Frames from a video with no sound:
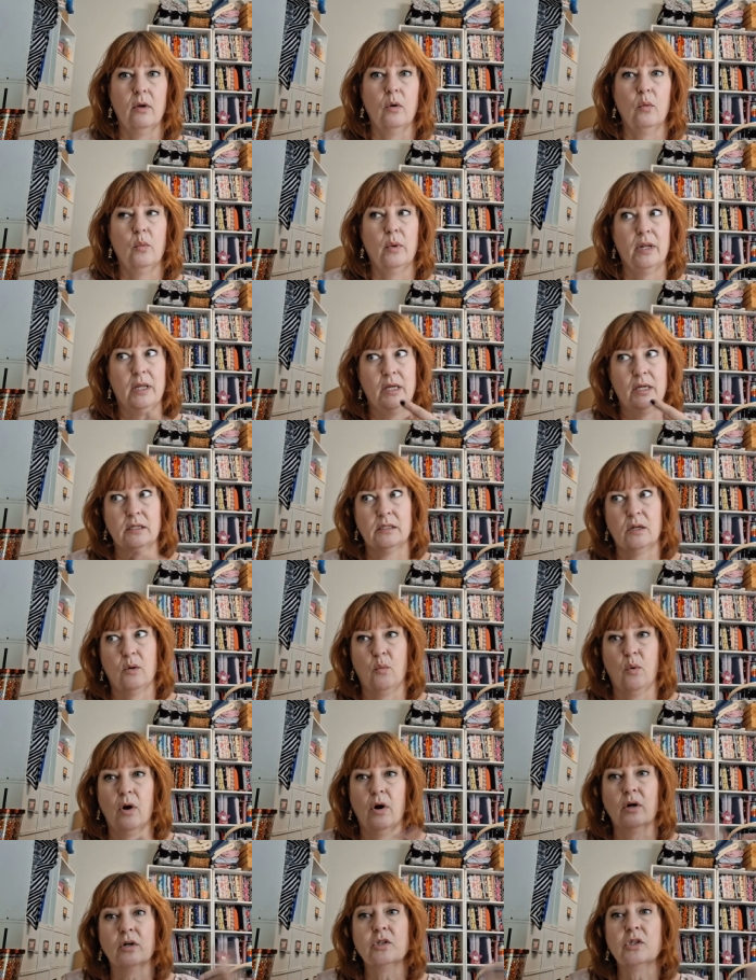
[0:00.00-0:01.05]
when he's at
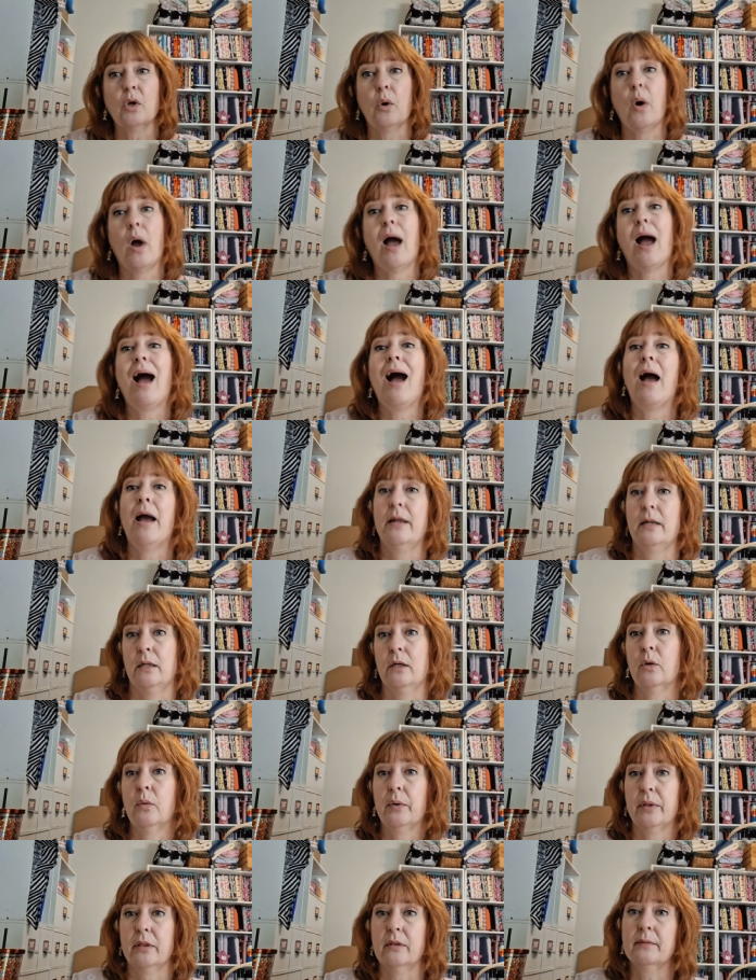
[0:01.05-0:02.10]
work, so I deal
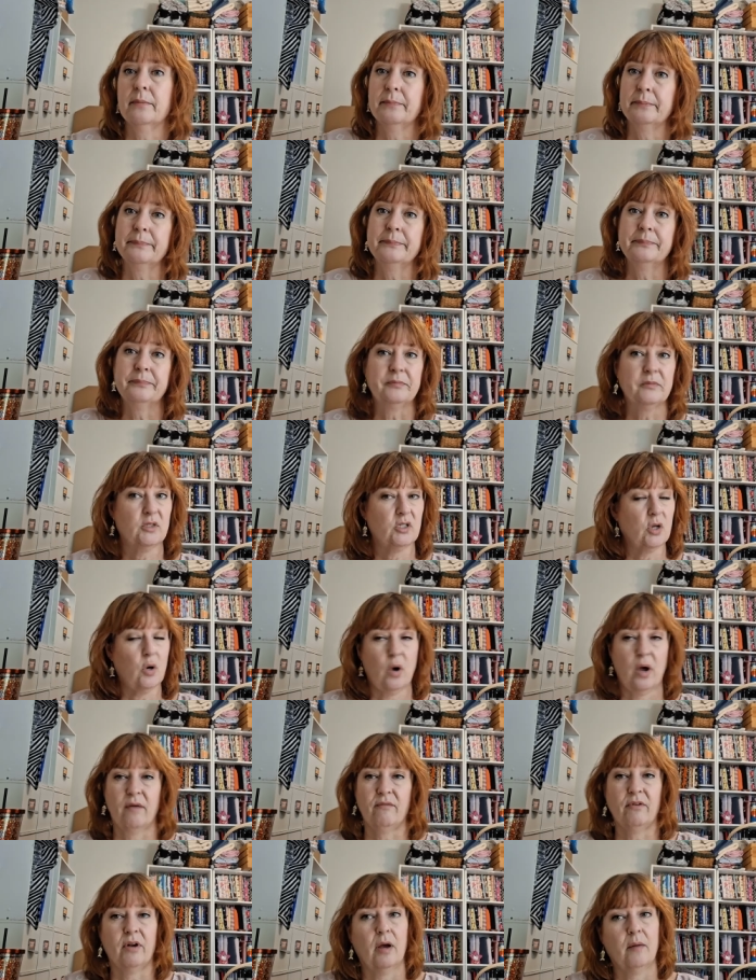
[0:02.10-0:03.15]
with them. So
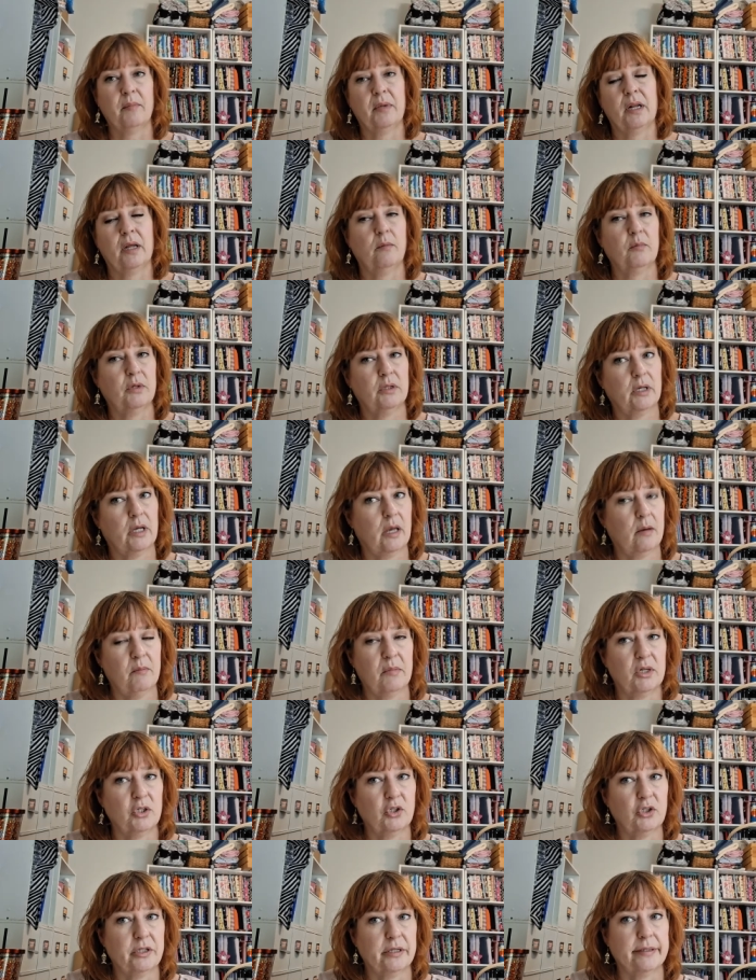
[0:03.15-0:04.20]
I've not been able to get
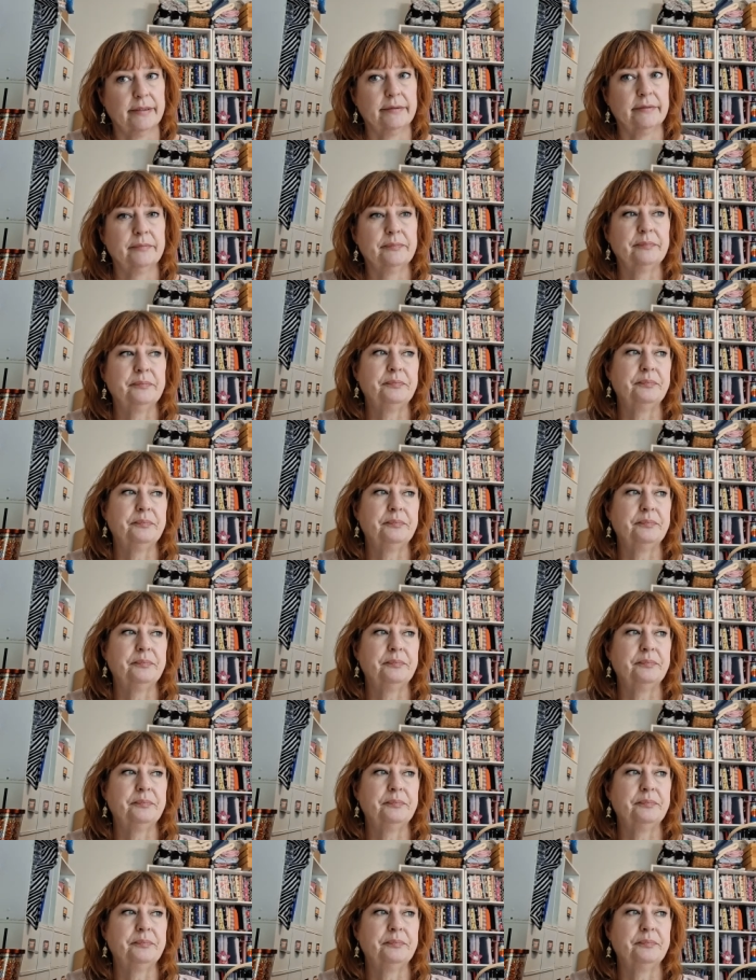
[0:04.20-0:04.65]
much done.